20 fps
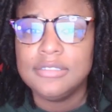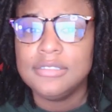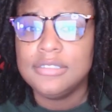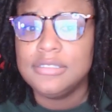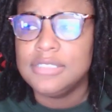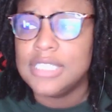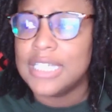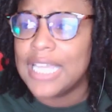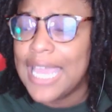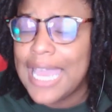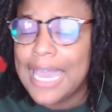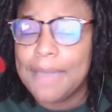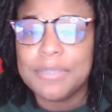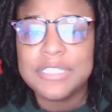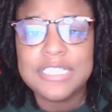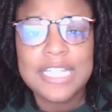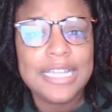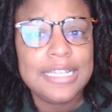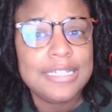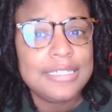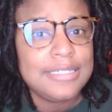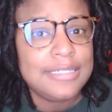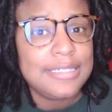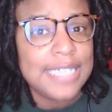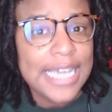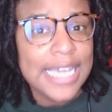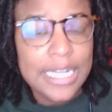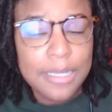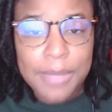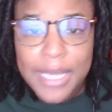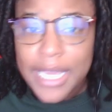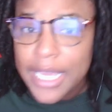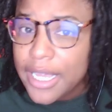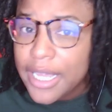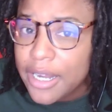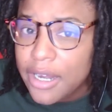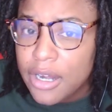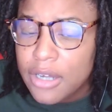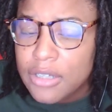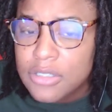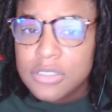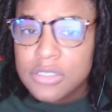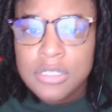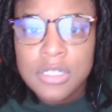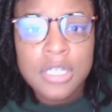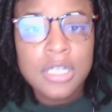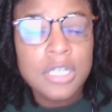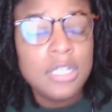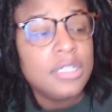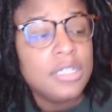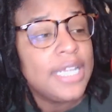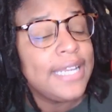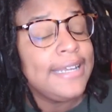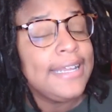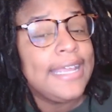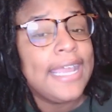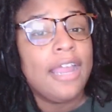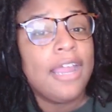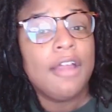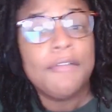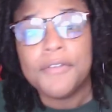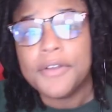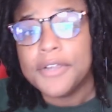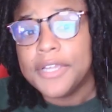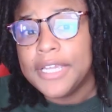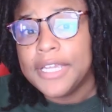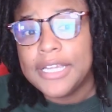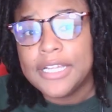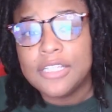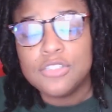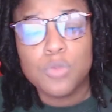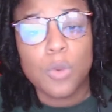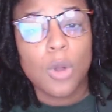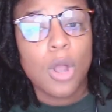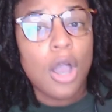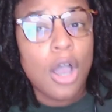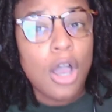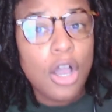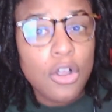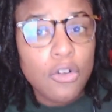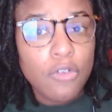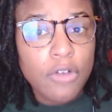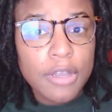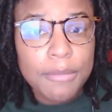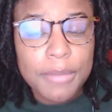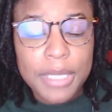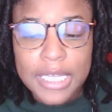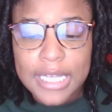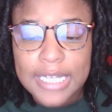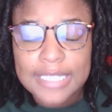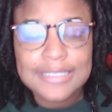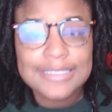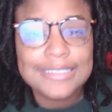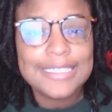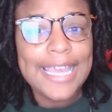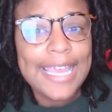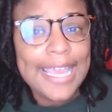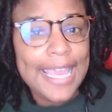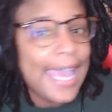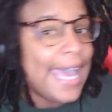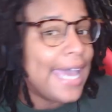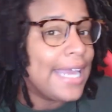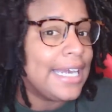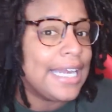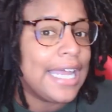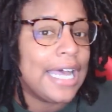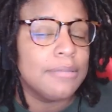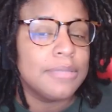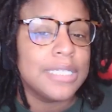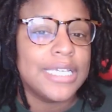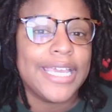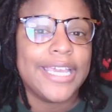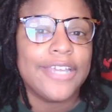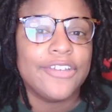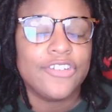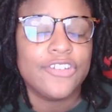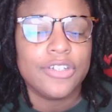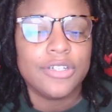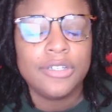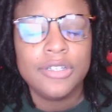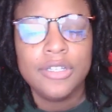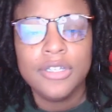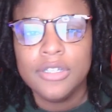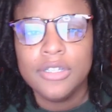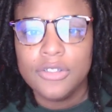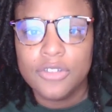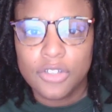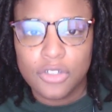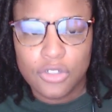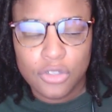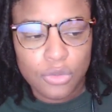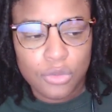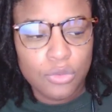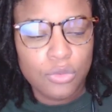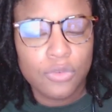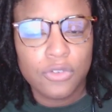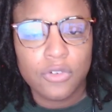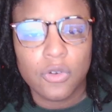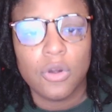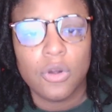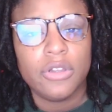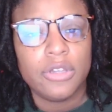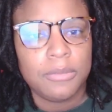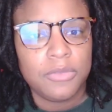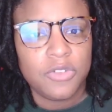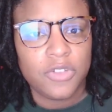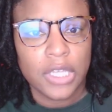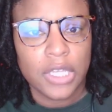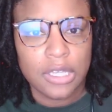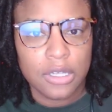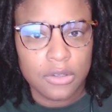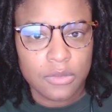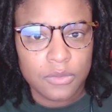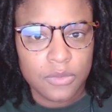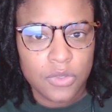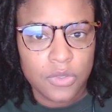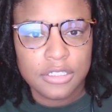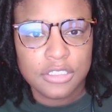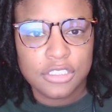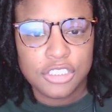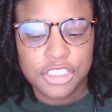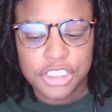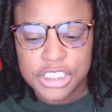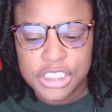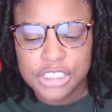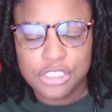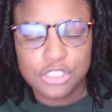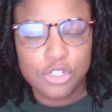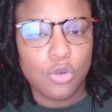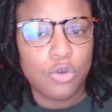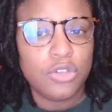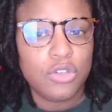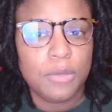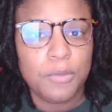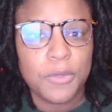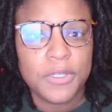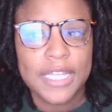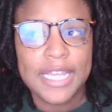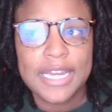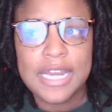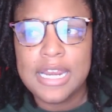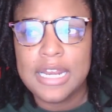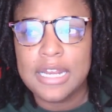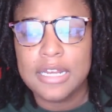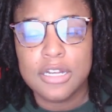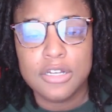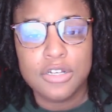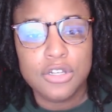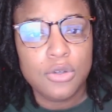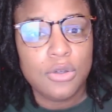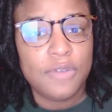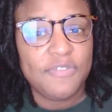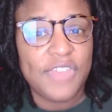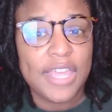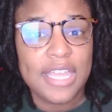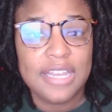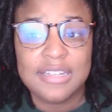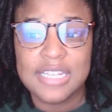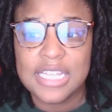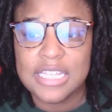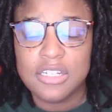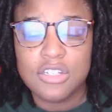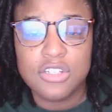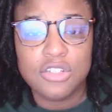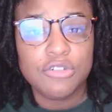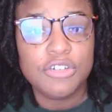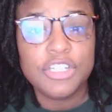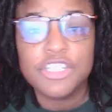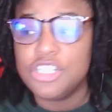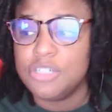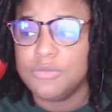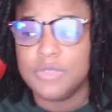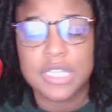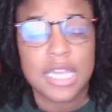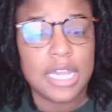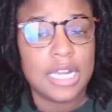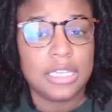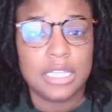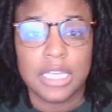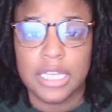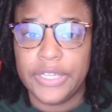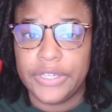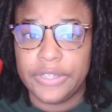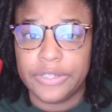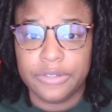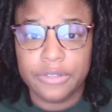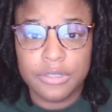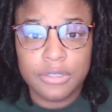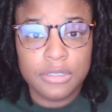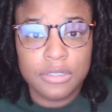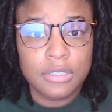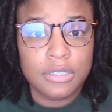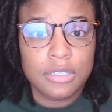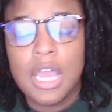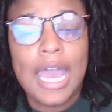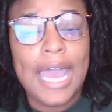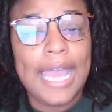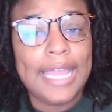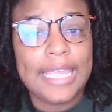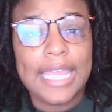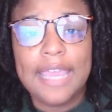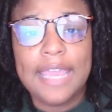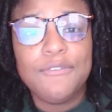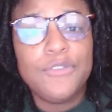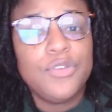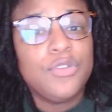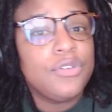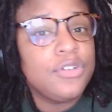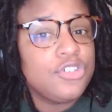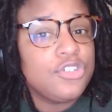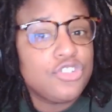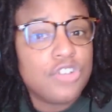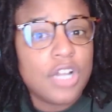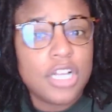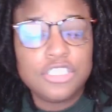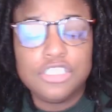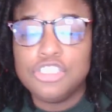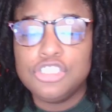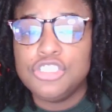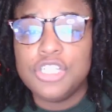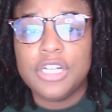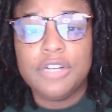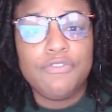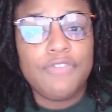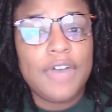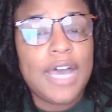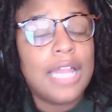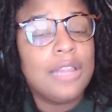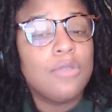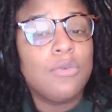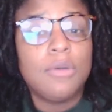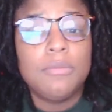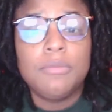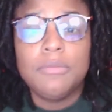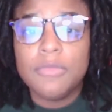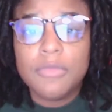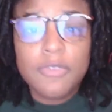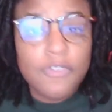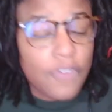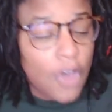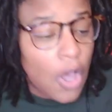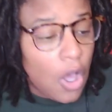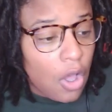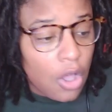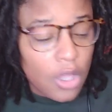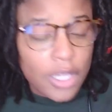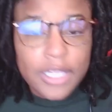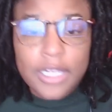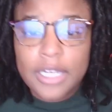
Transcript: decapitate teddy bears, didn't care if her kids were hungry because they had an obligation to do for themselves. She told them what they needed to do. If they didn't do it, she was kind of like, I gave you the instructions, you didn't follow them, fall